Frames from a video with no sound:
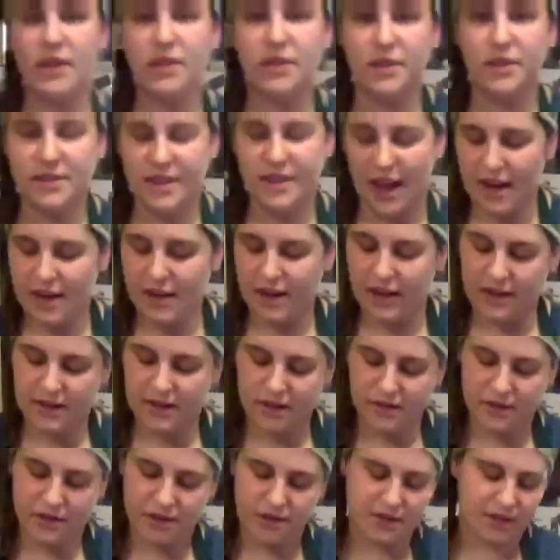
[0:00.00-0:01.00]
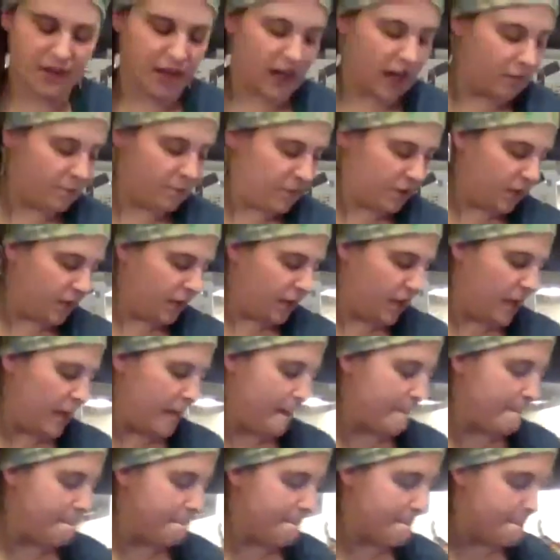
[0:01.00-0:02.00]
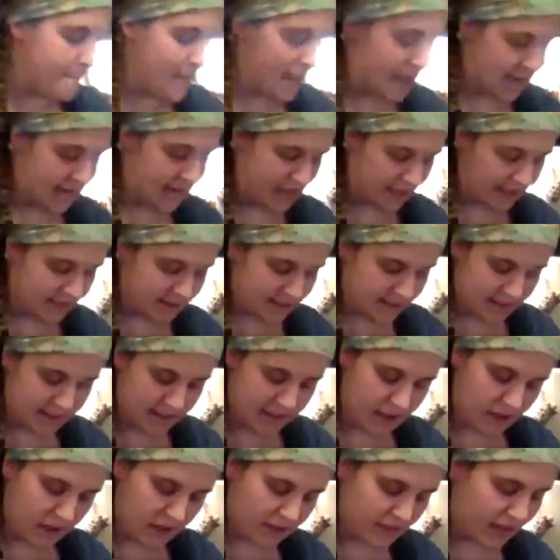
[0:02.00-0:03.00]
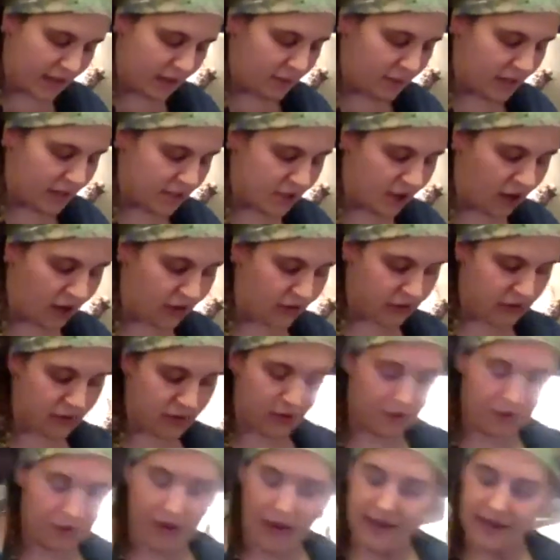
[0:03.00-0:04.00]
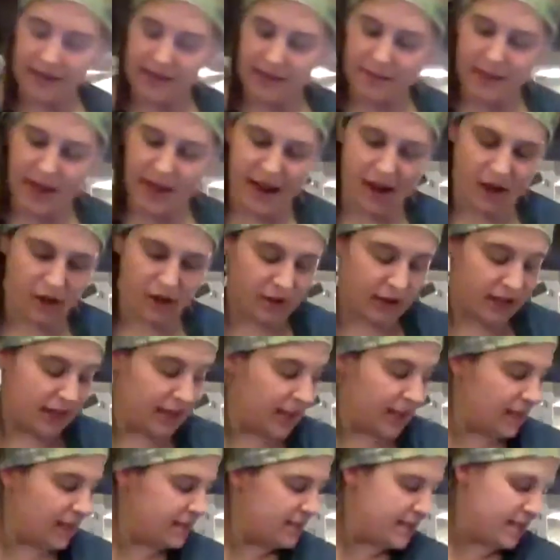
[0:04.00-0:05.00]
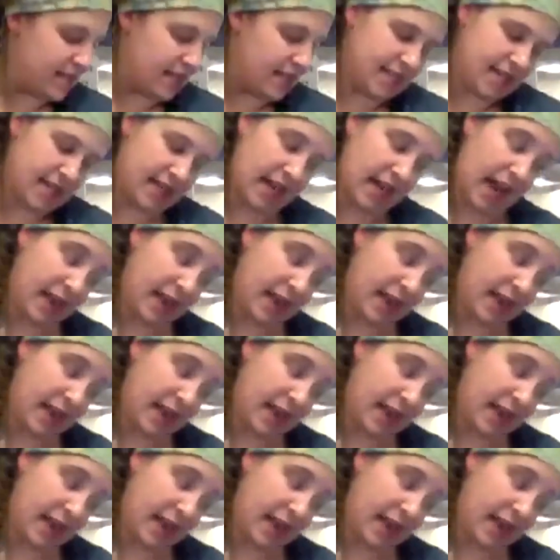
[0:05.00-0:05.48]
those onions for just a couple minutes. Then I'm going to talk through the rest of my ingredients, and then I